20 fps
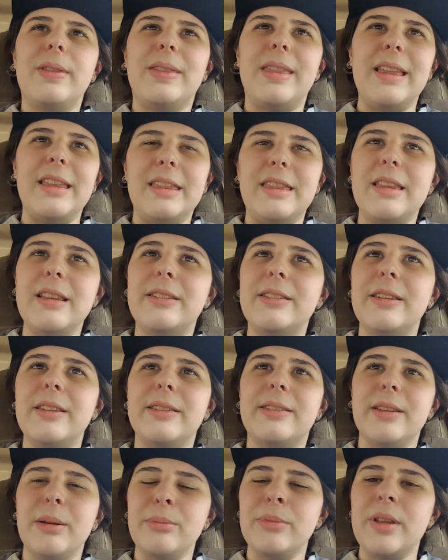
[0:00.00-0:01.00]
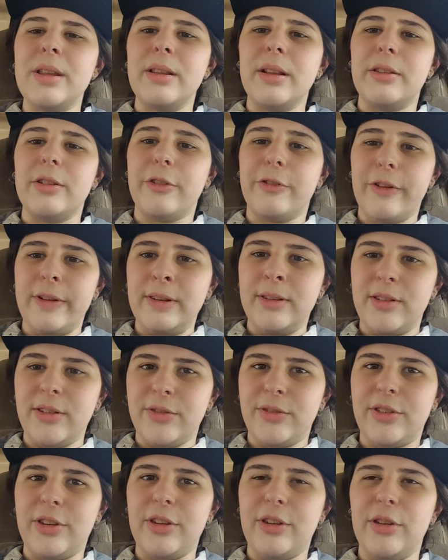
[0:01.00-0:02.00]
that this is something that's
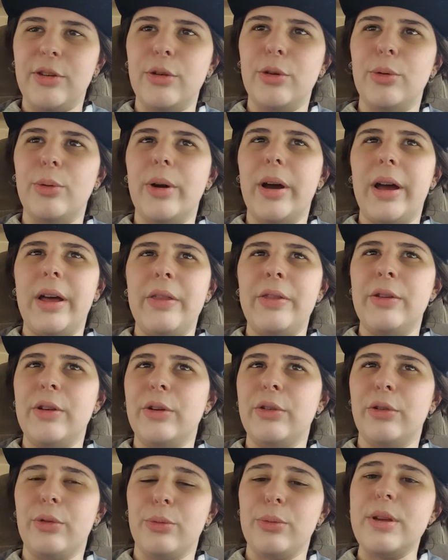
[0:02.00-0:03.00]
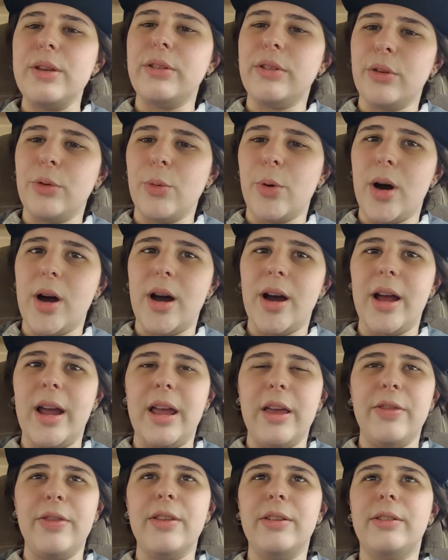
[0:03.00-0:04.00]
offensive to you, and there's a reason why,
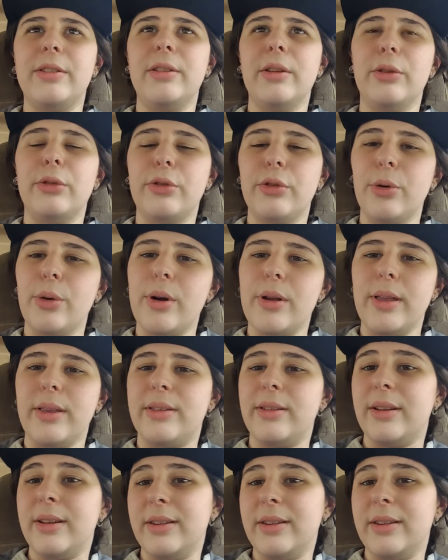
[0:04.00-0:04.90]
and this is a story that's an